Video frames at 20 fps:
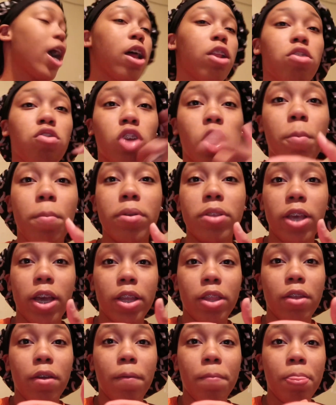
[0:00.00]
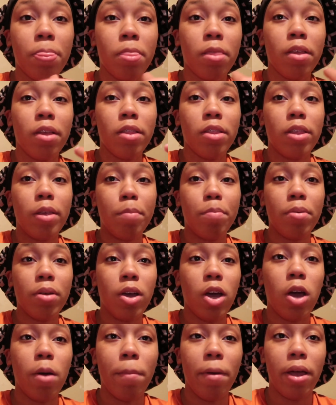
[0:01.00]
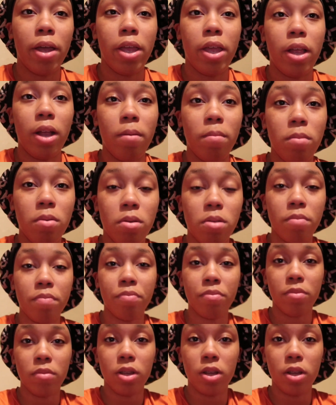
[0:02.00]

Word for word: got a screen protector to put on my camera,